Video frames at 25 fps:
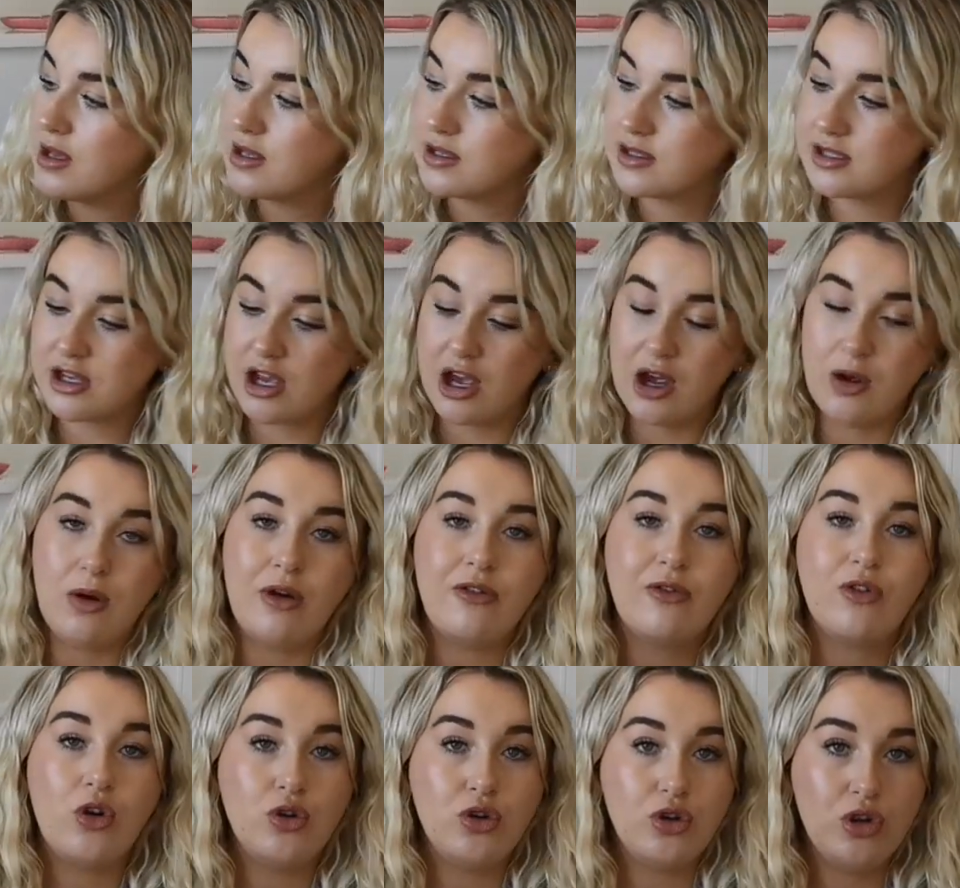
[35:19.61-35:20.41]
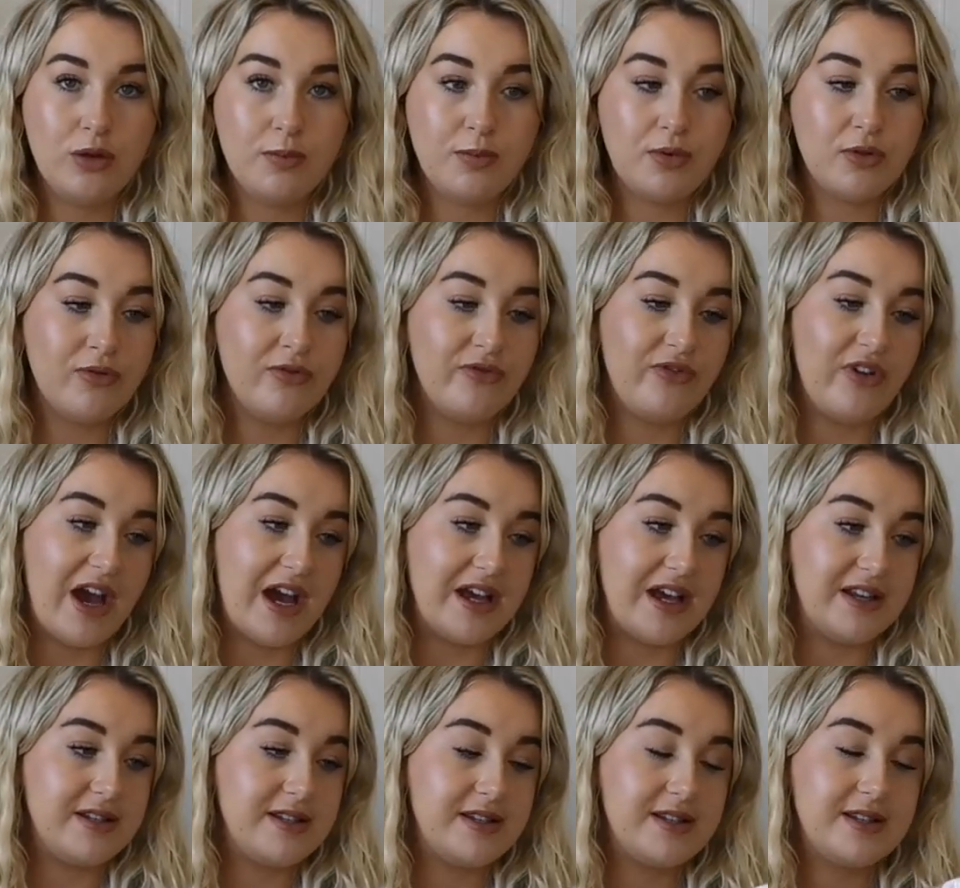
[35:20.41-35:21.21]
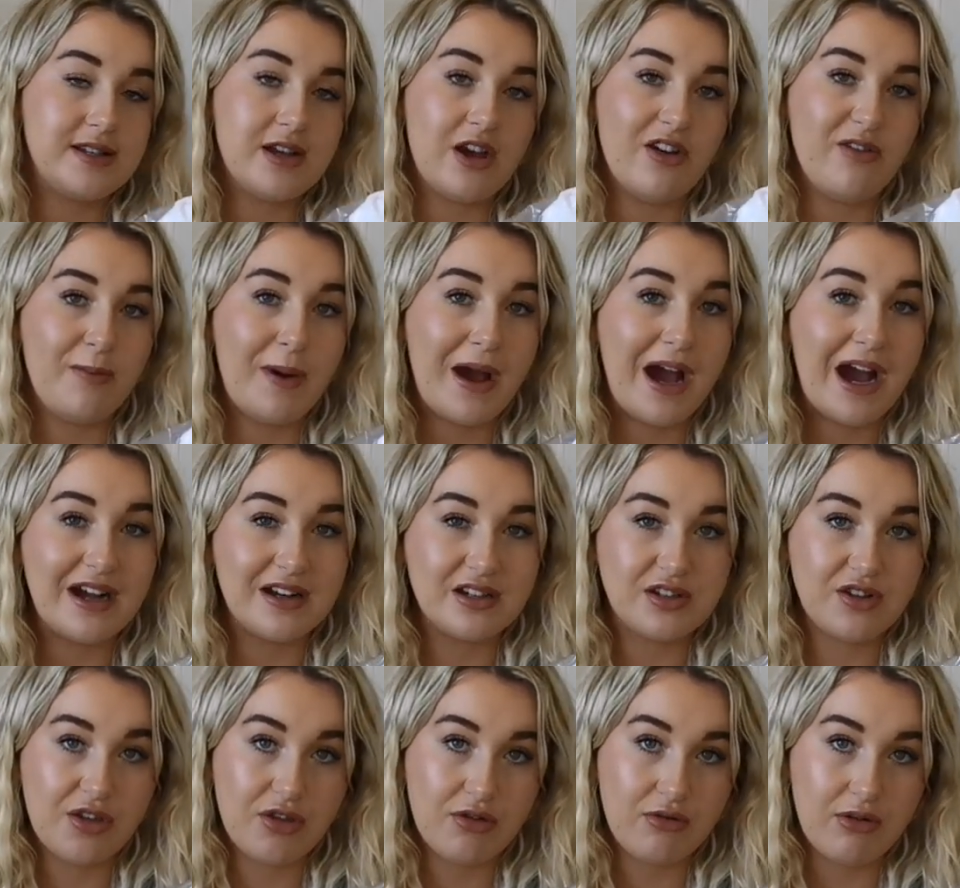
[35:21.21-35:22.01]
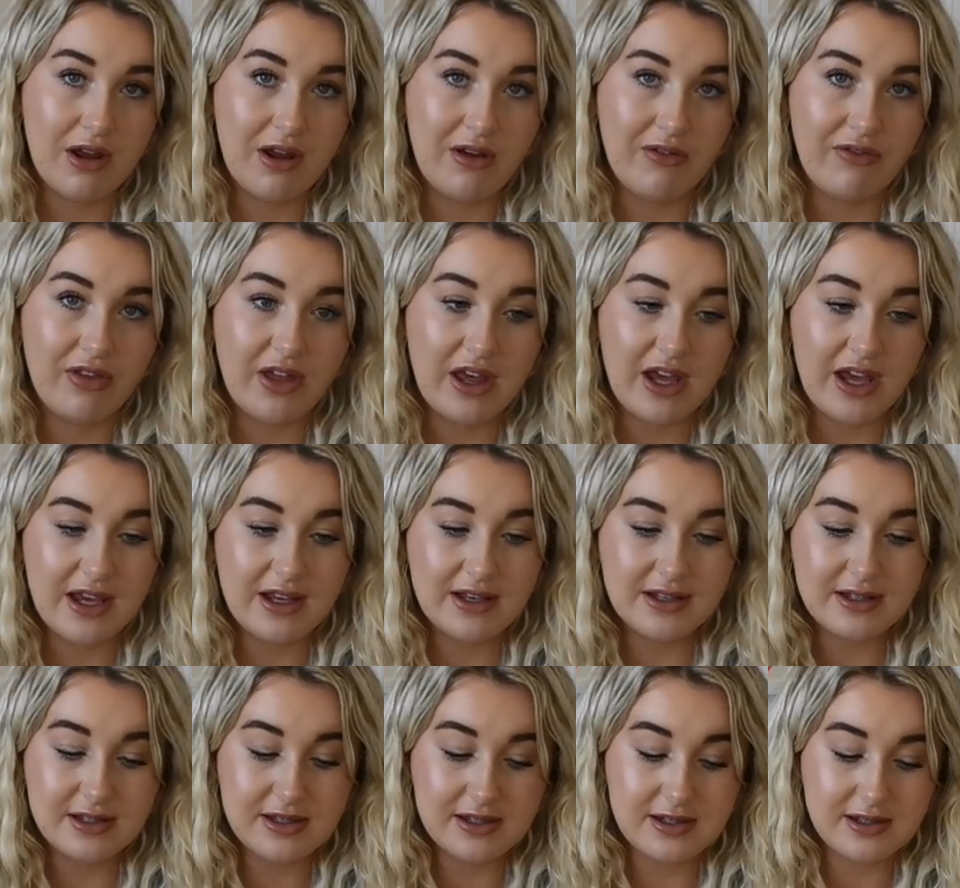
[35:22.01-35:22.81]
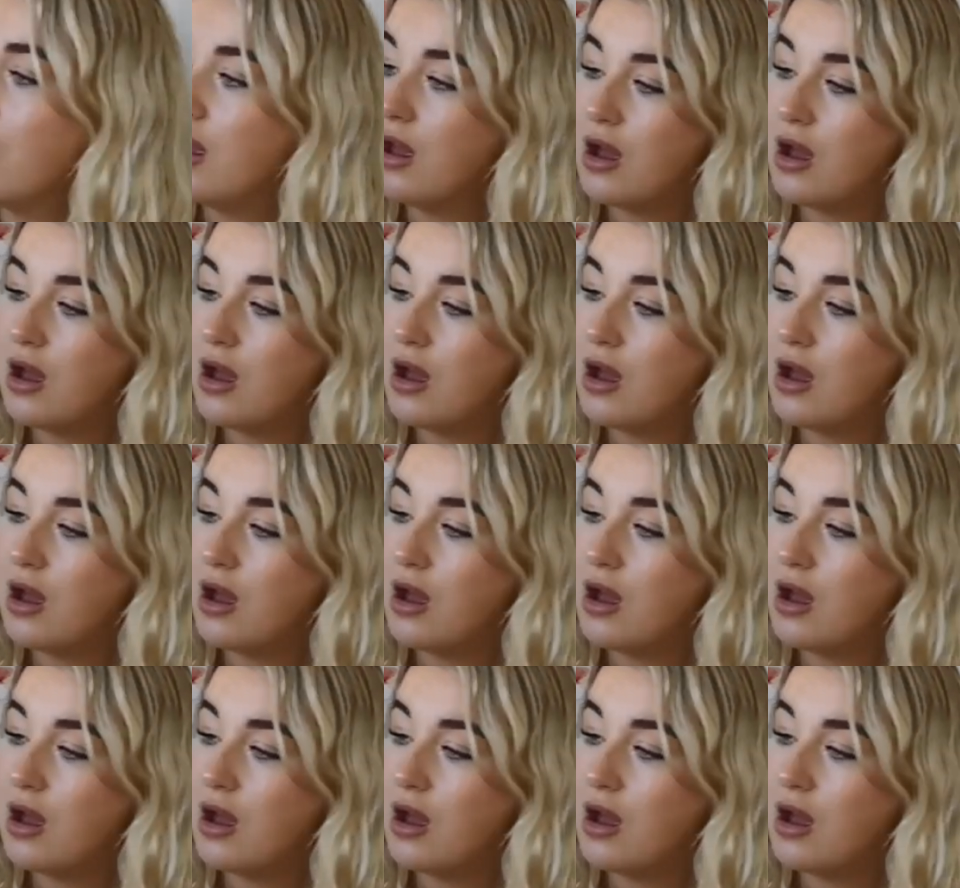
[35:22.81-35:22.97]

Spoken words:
So I've got newborn vests. I've packed 3 of these.